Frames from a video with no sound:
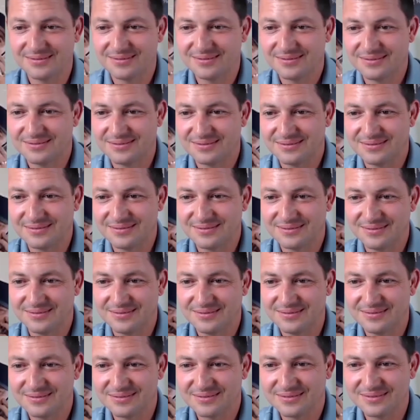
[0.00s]

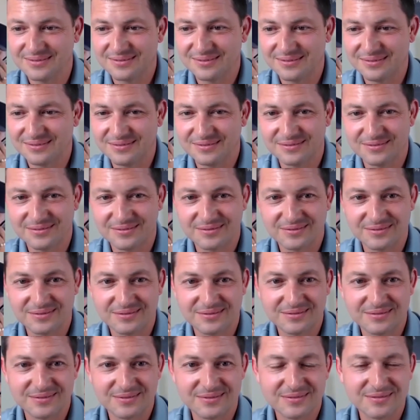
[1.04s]

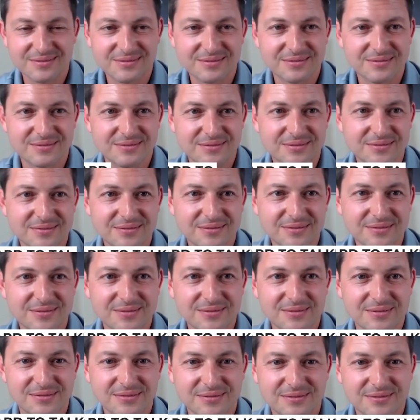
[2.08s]

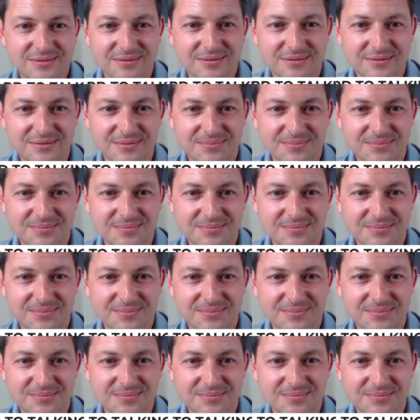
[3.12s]
No words are spoken by the person on screen.